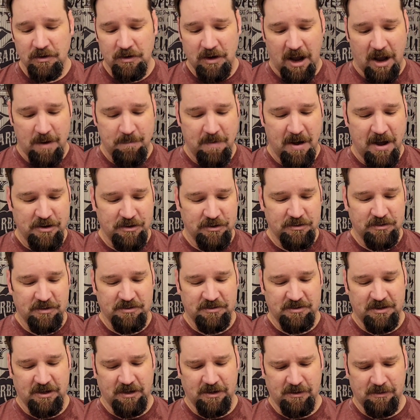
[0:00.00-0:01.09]
I imagine the
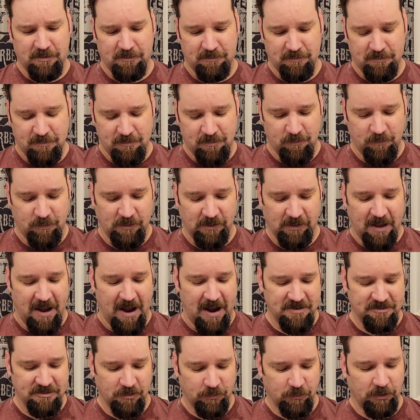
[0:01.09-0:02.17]
stick would
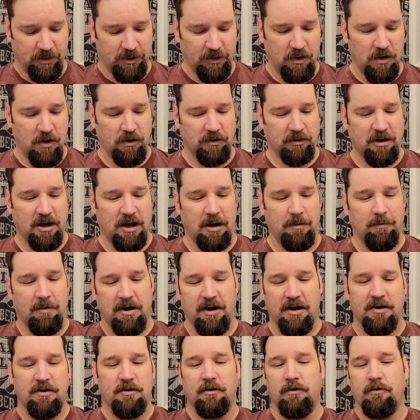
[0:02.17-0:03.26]
last a really long time. I
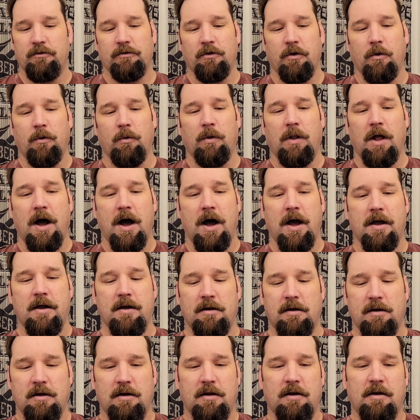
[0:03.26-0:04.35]
didn't use a whole lot.
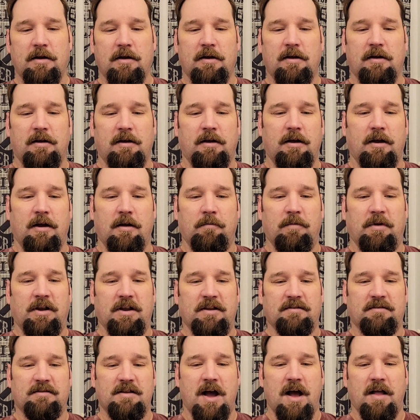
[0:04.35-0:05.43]
I mean,
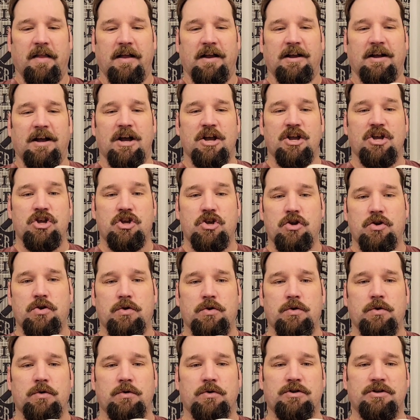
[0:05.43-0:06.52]
it's not like a
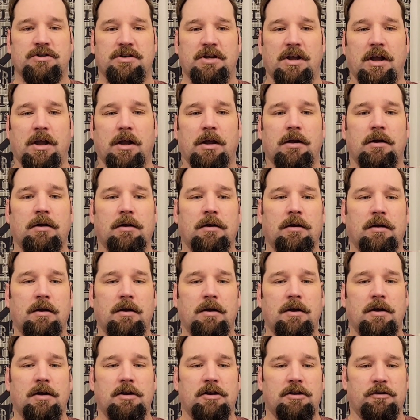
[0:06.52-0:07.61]
huge stick.
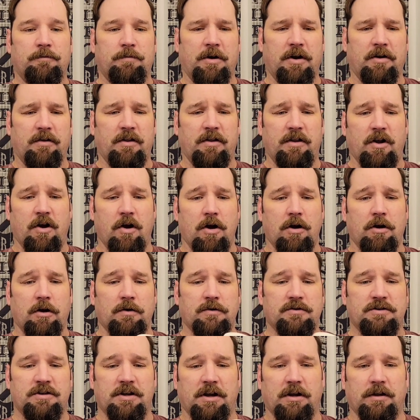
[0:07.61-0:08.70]
It's bigger than the ARCO
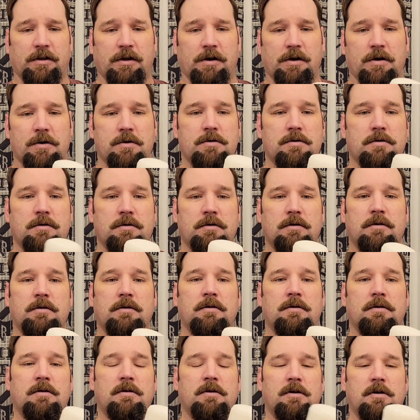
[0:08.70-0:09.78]
stick though.
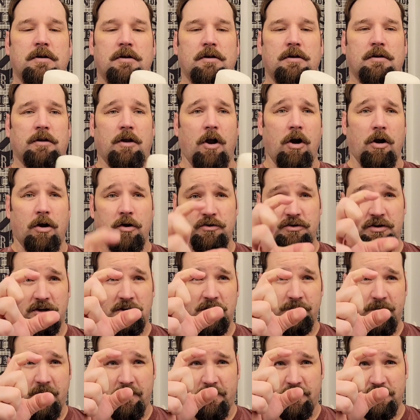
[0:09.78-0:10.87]
The ARCO sticks,
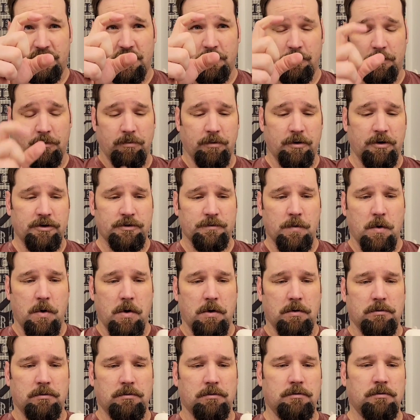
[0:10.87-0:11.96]
if you've ever seen them, they're pretty
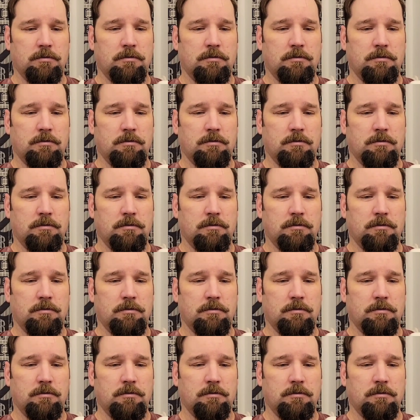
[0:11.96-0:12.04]
small.